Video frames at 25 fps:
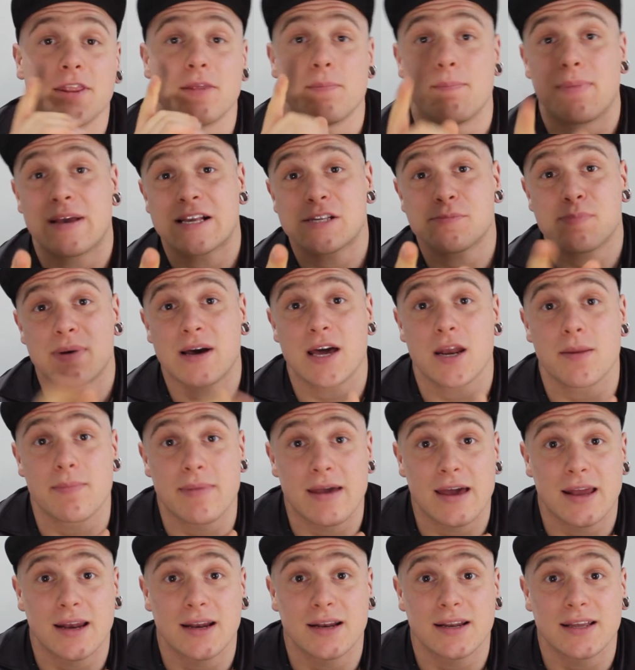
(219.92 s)
And the best part
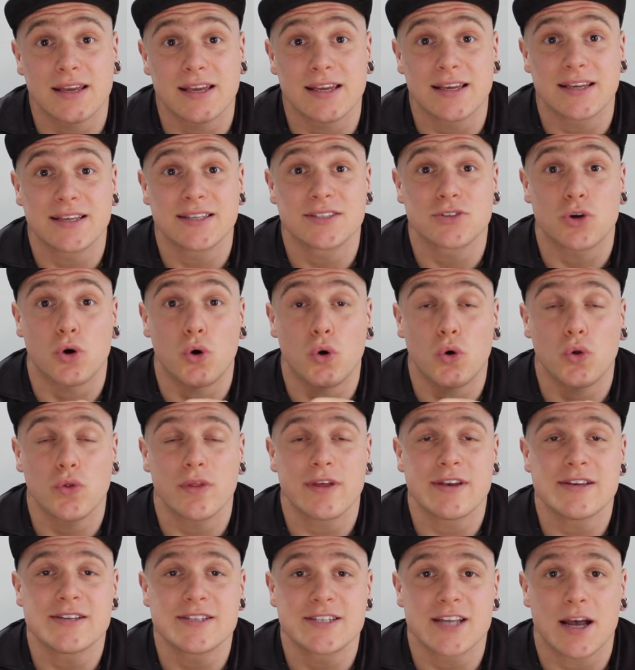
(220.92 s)
about it is all
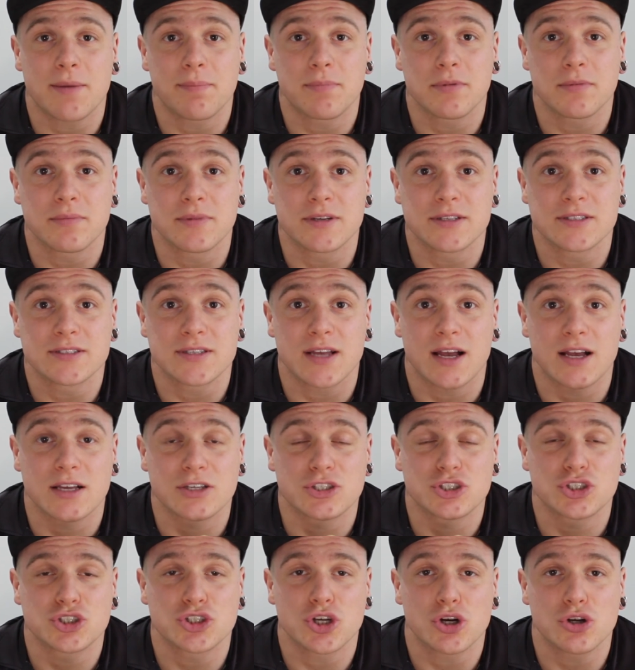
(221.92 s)
these supplements are
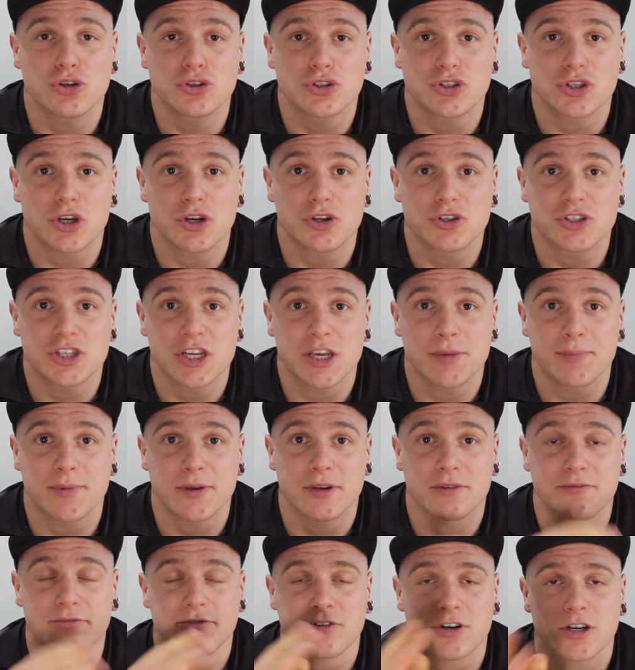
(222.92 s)
so, so cheap.
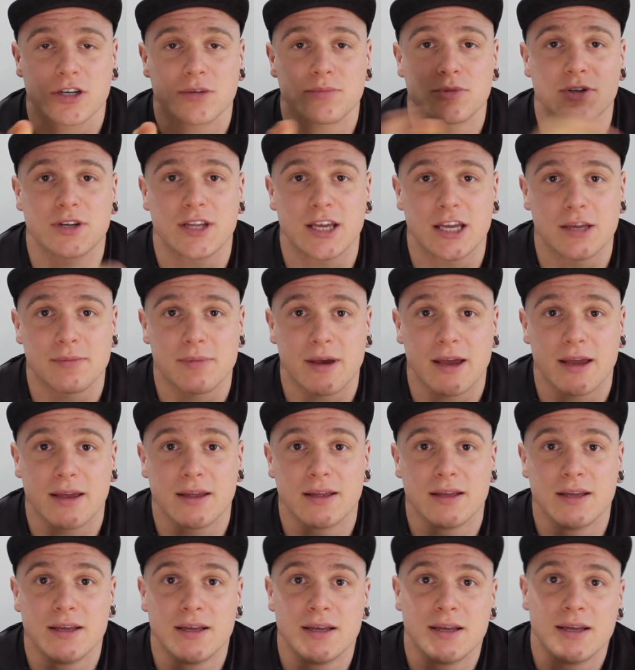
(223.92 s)
You can find them on
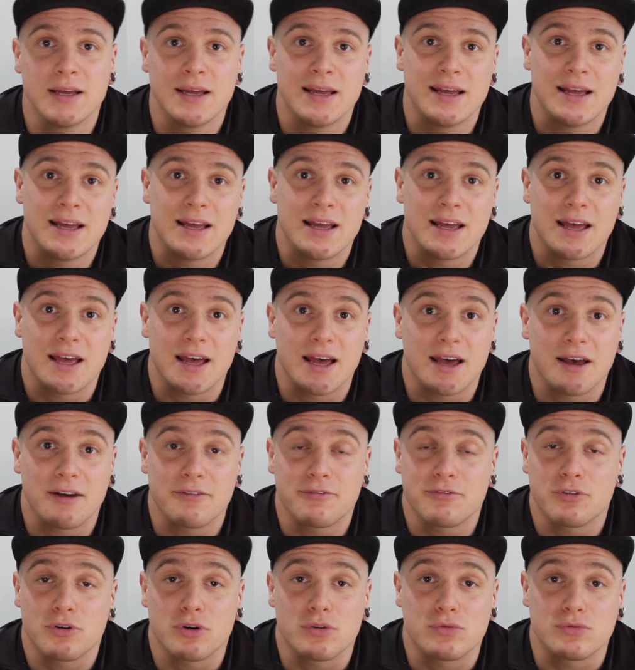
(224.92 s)
eBay. Uh,
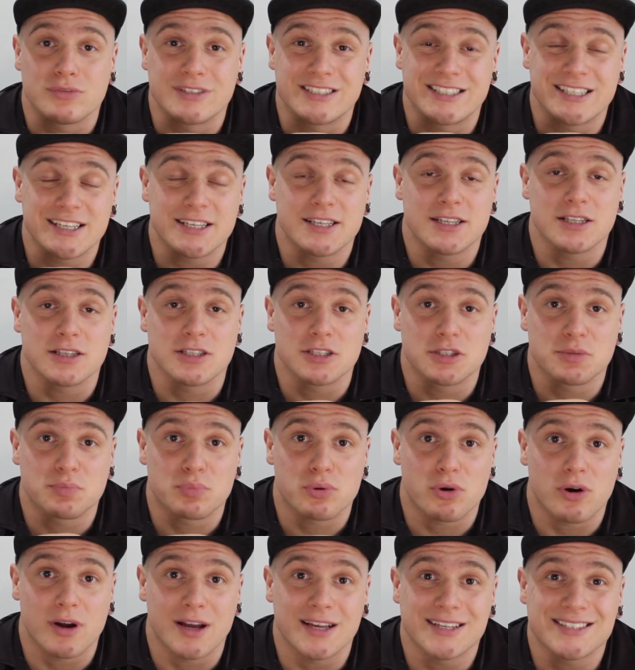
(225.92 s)
for a ridiculous
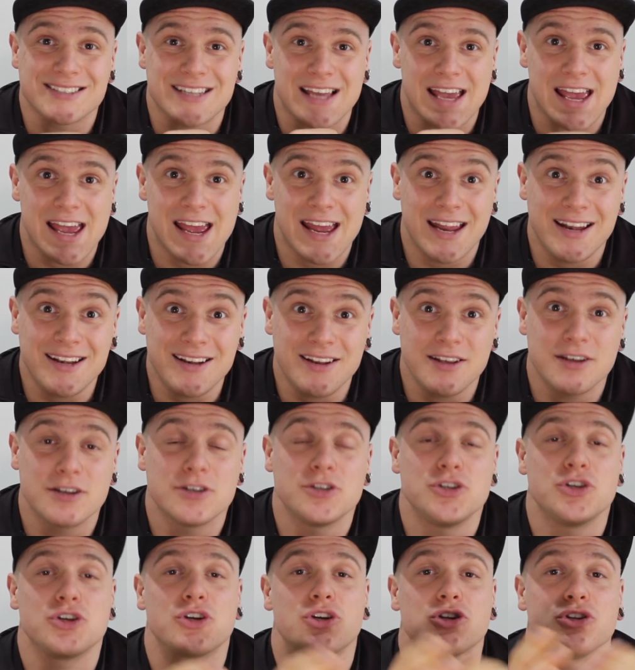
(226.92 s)
price, and
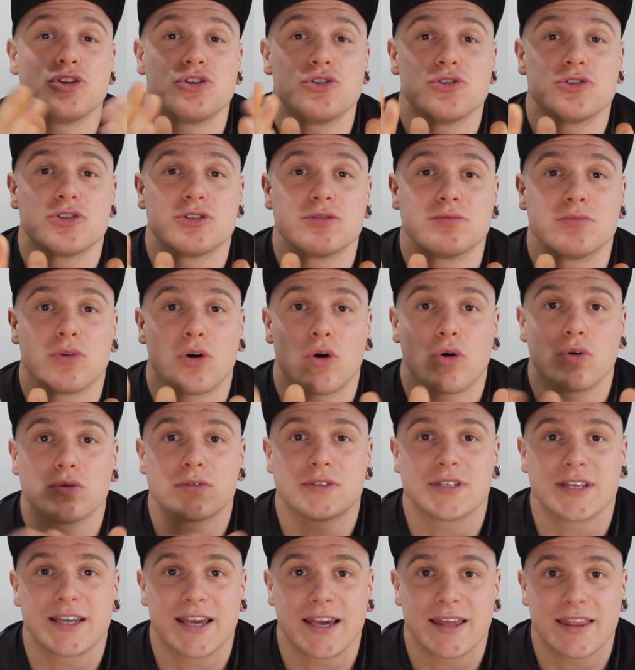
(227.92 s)
you can use them all
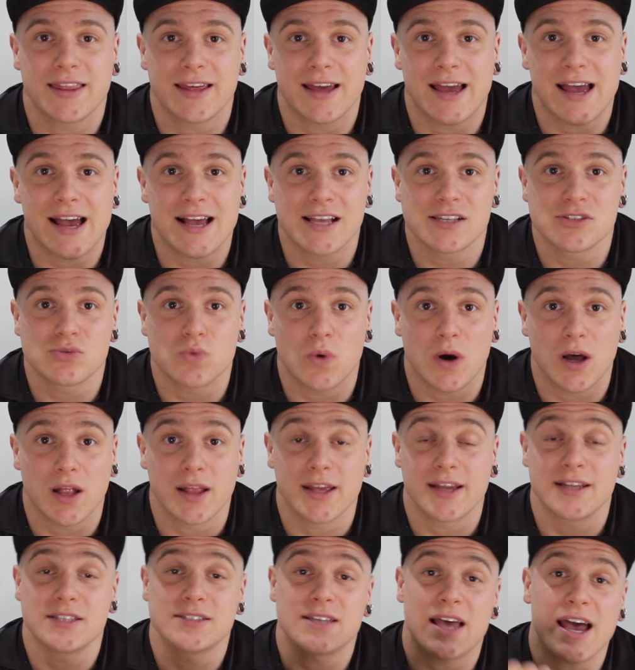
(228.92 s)
together as
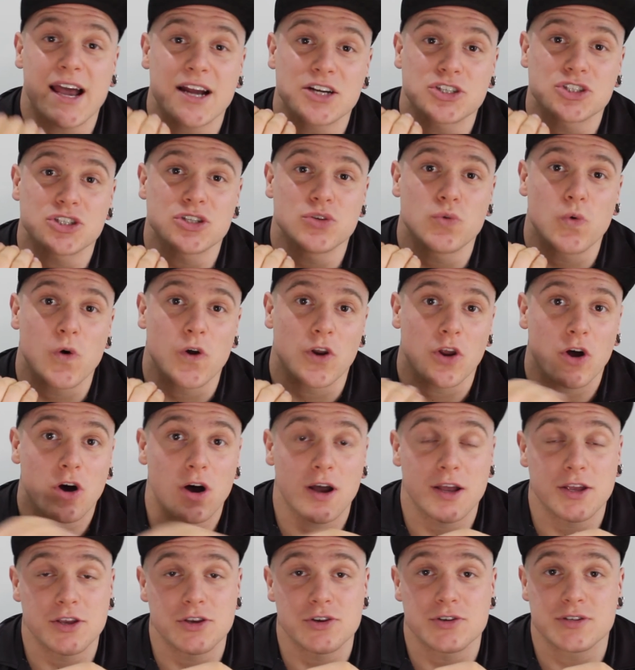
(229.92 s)
well. It's actually what
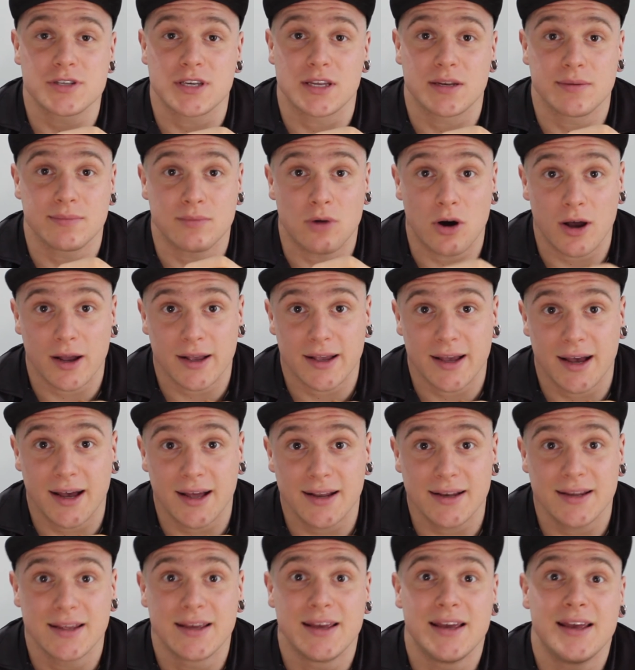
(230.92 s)
I use in my
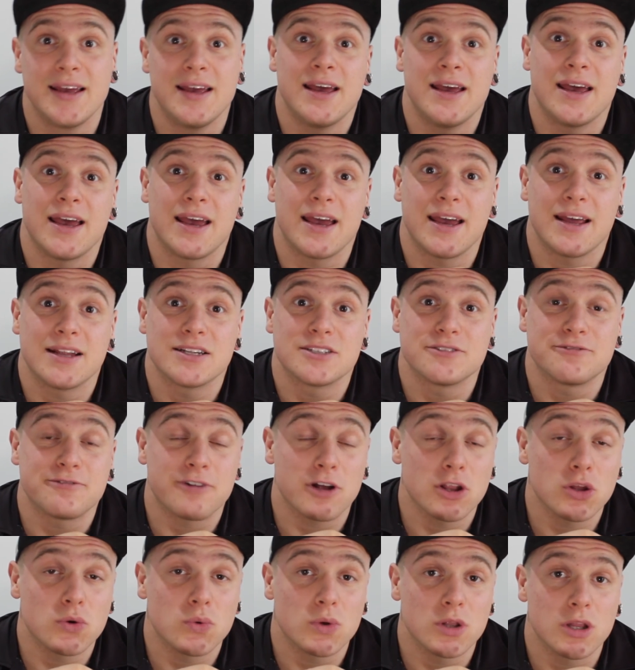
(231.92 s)
cut, and to
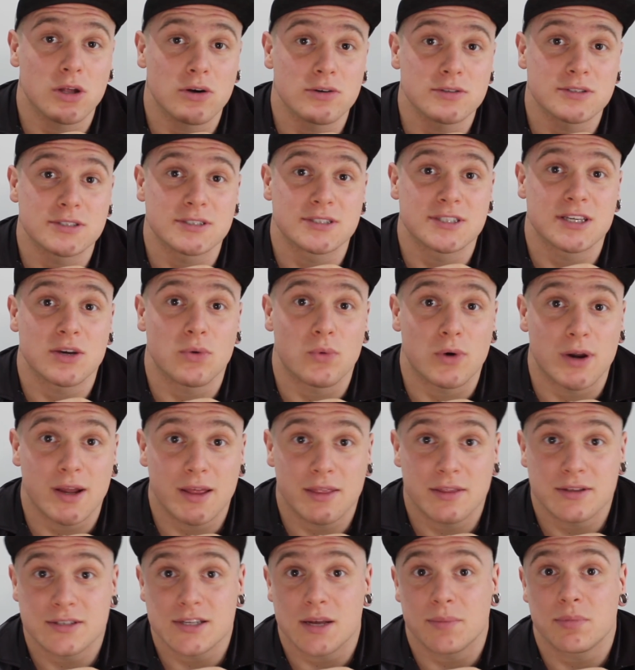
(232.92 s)
follow along to see what
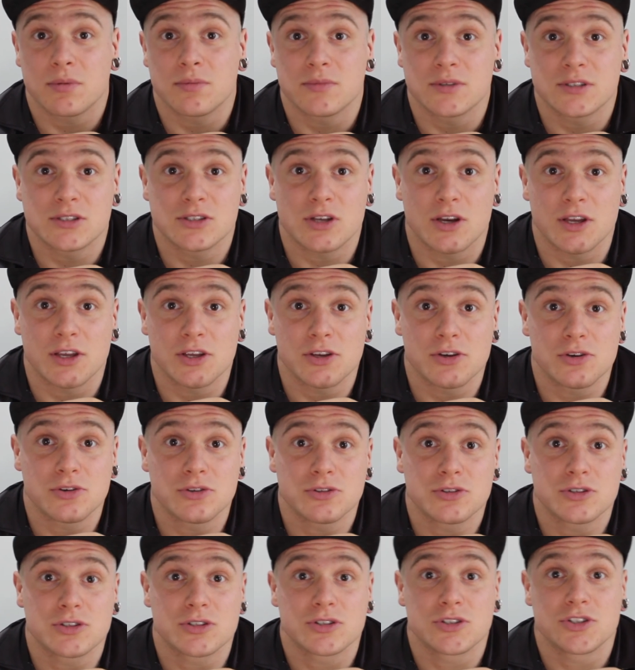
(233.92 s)
other supplements I
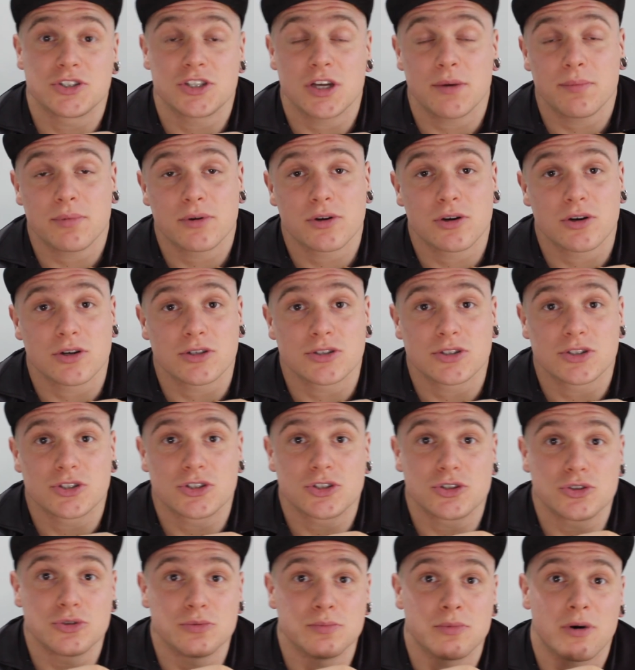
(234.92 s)
use, jump
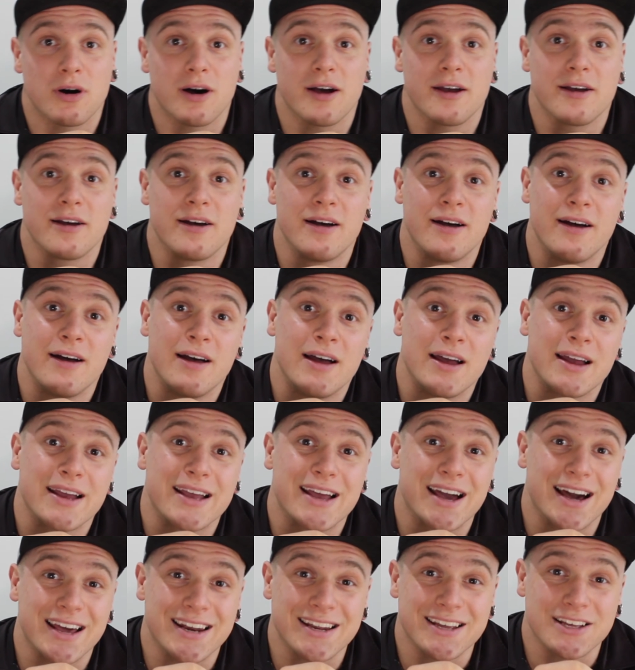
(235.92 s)
across to my
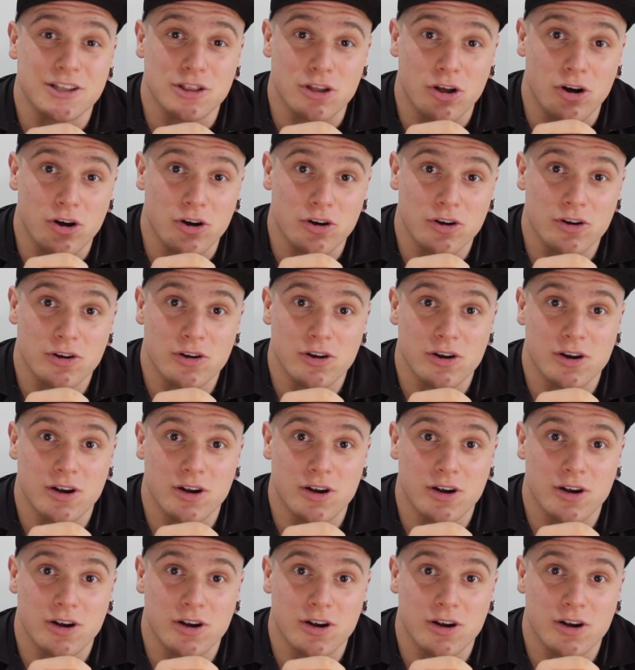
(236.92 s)
cutting log.